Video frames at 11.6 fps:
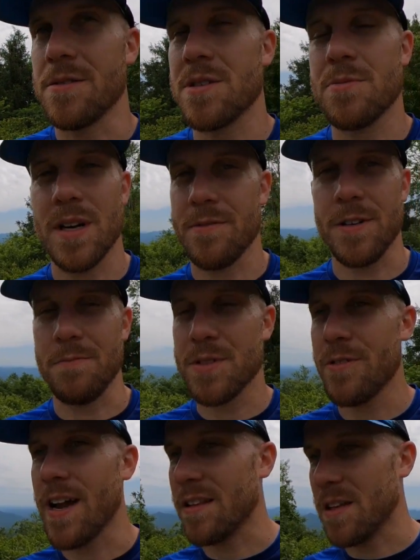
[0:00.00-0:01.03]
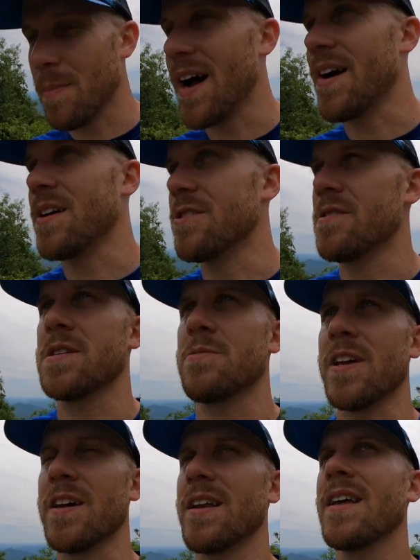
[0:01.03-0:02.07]
those whatever scraggly pine trees
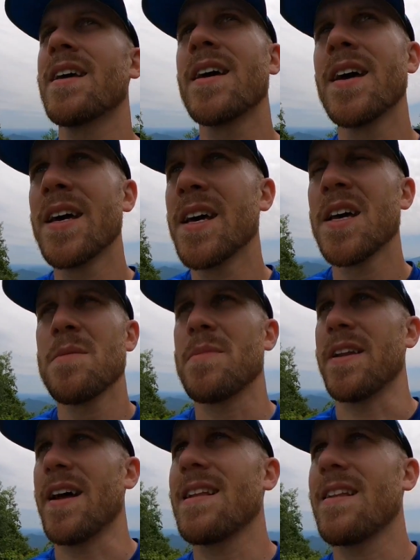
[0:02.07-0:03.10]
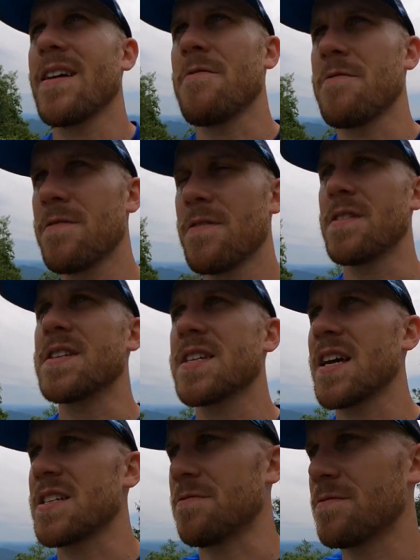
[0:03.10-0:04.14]
we get. But not a lot of these
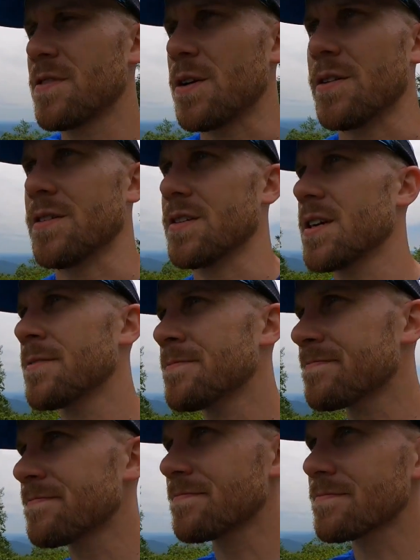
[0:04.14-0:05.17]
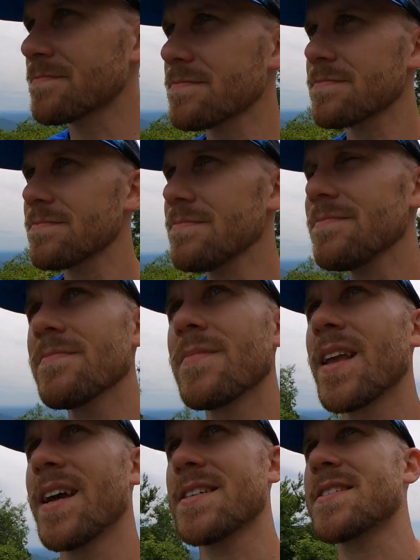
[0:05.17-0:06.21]
kinds of firs.
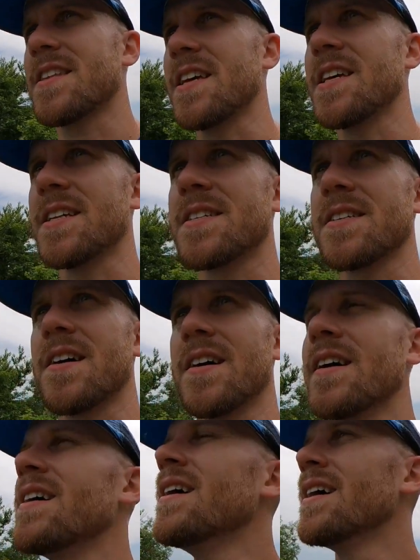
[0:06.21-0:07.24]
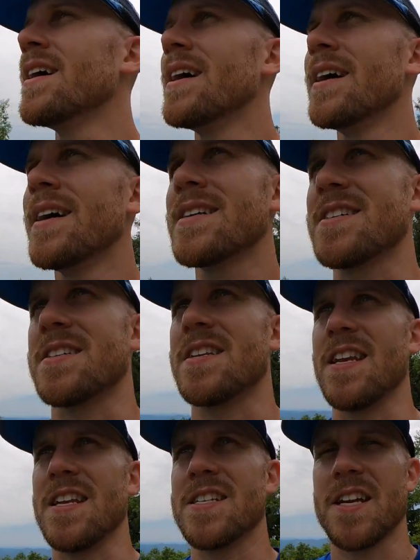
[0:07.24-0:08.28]
I just think it's just a
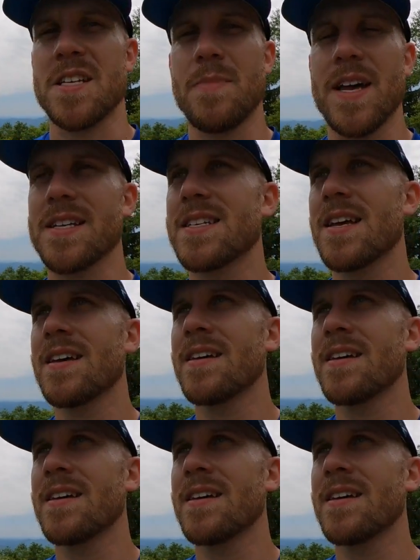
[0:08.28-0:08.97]
neat change of pace.